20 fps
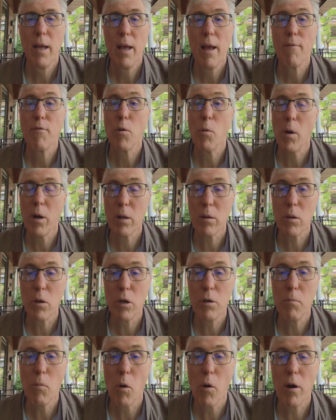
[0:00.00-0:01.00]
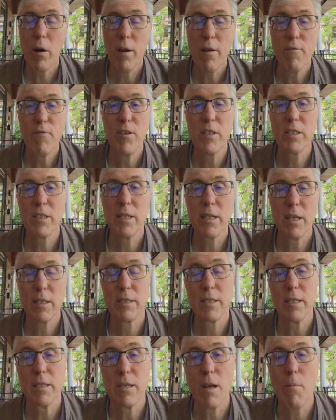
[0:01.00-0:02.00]
If you want to learn more, visit
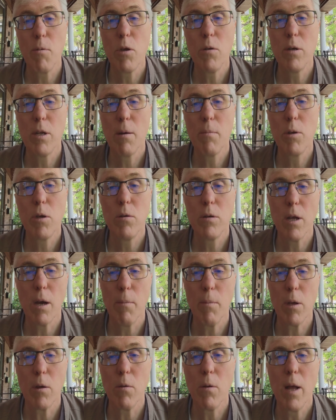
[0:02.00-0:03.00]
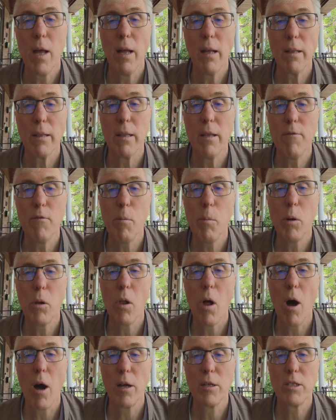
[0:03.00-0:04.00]
us at
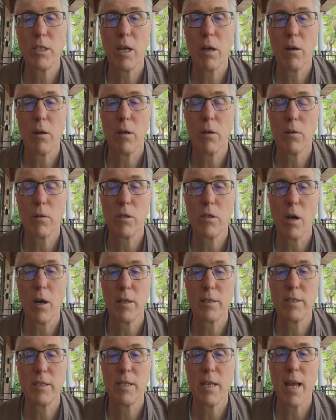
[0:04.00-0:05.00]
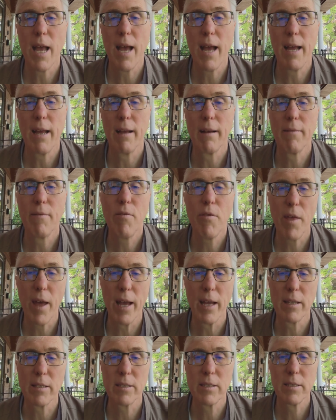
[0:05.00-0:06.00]
www.livableontario.ca.
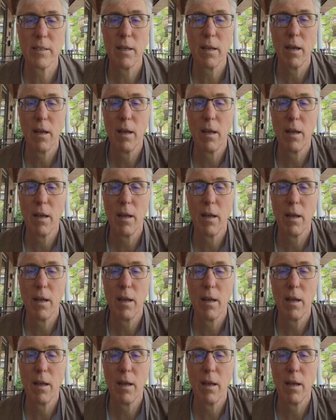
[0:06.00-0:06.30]
Thanks.